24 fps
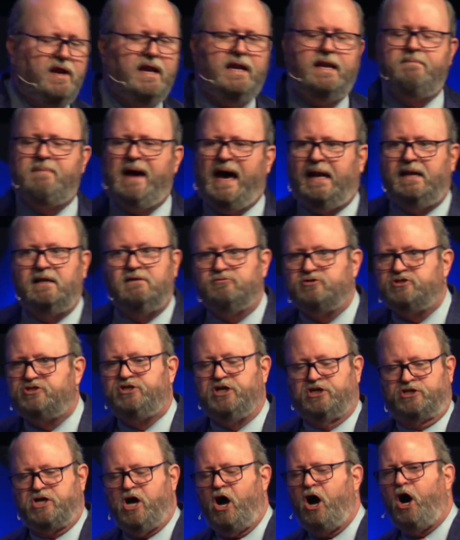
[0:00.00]
anybody that was
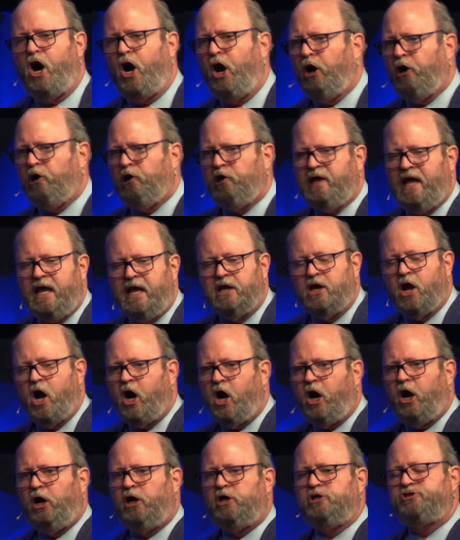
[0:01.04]
just hard and
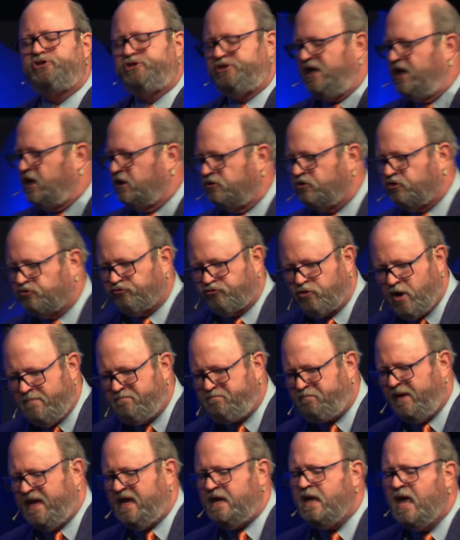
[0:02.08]
harsh and
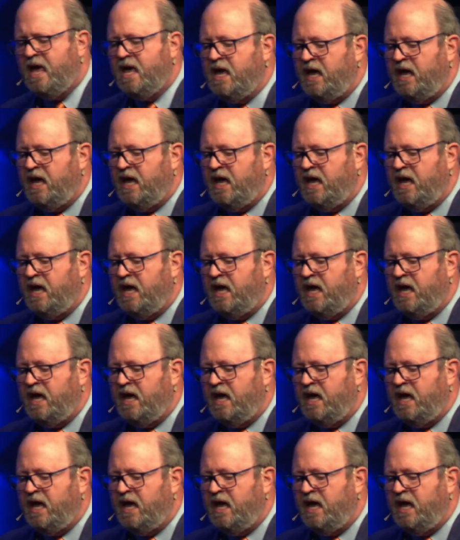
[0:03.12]
grumpy